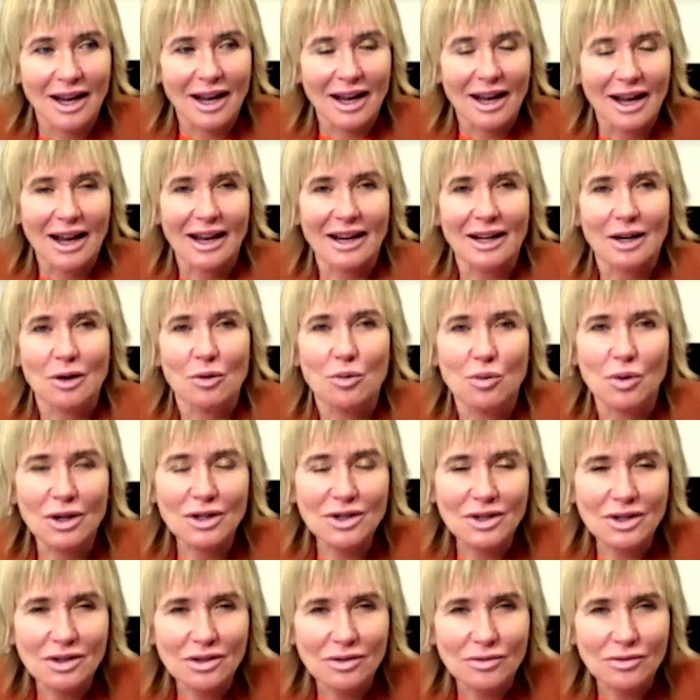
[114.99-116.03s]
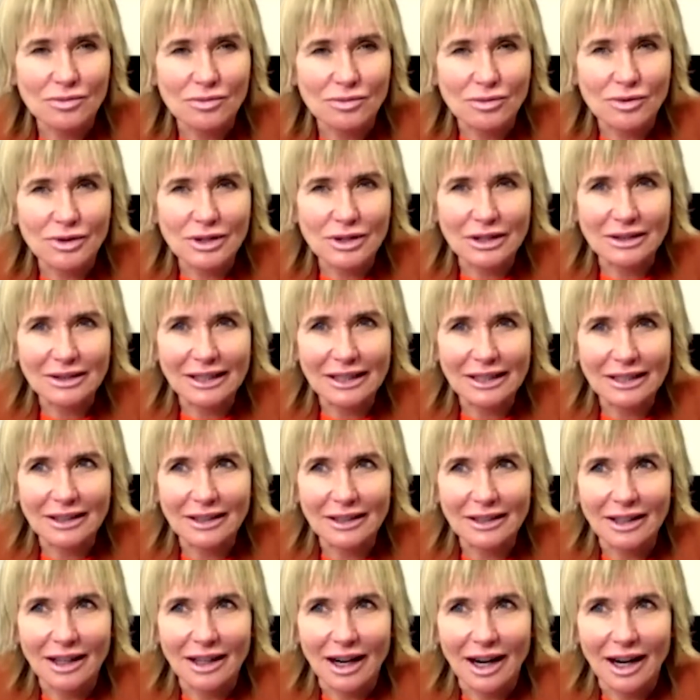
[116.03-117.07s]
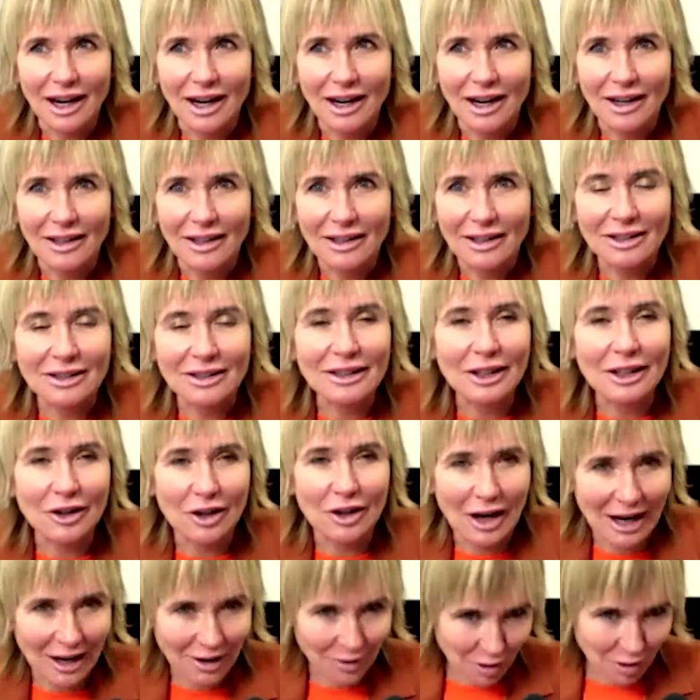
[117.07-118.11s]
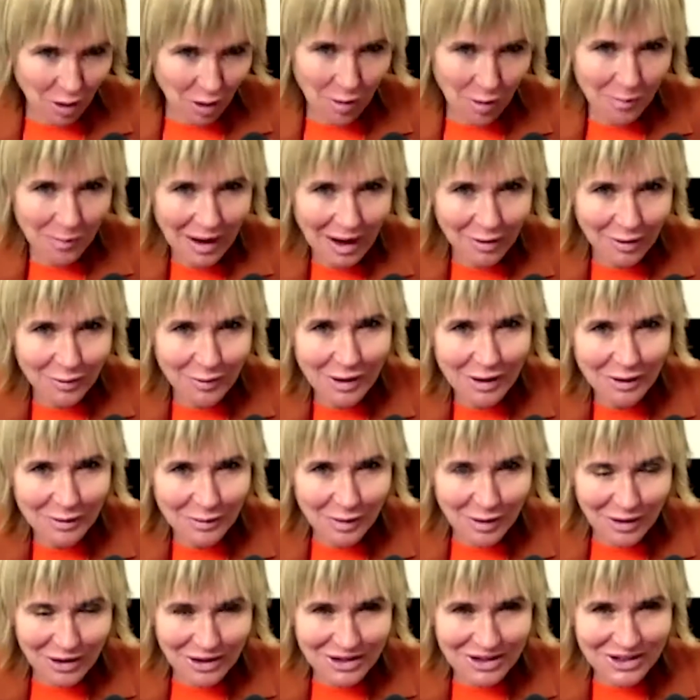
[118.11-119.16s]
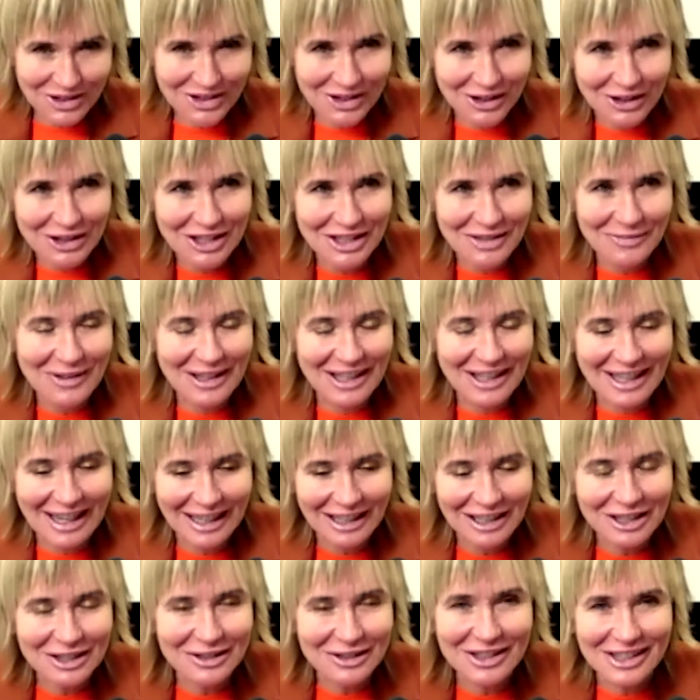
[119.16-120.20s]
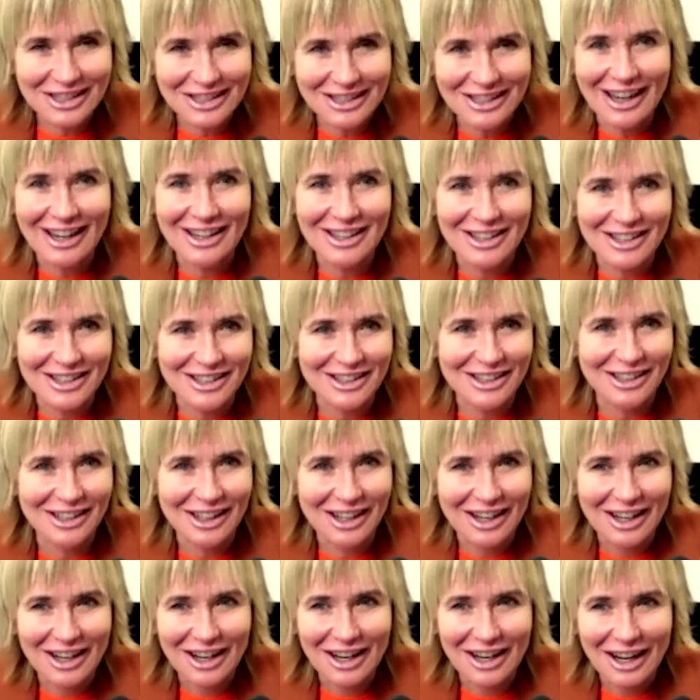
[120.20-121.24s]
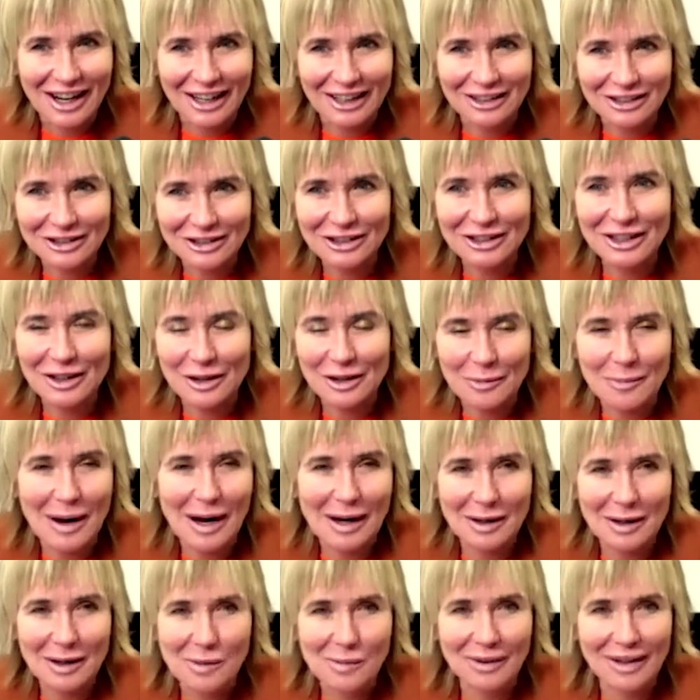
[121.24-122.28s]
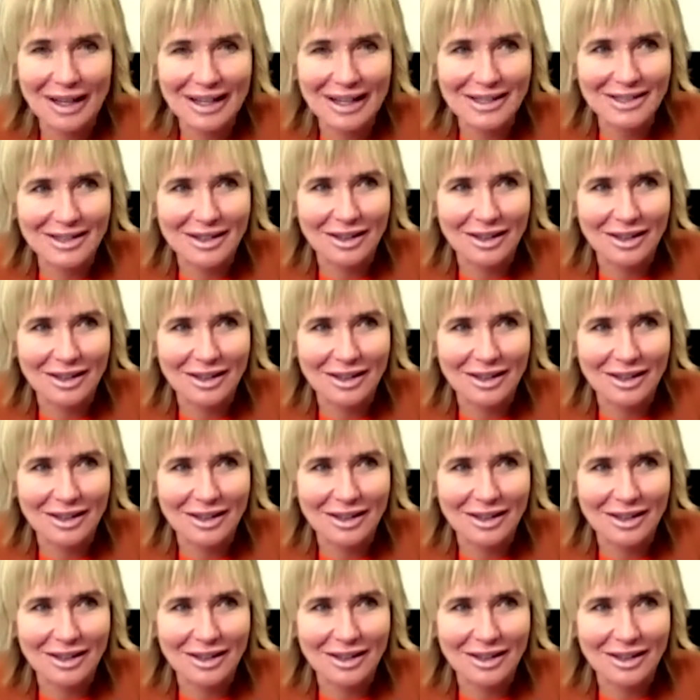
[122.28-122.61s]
it wasn't really clear to how her pathway was. So she began to assess and look at the marketplace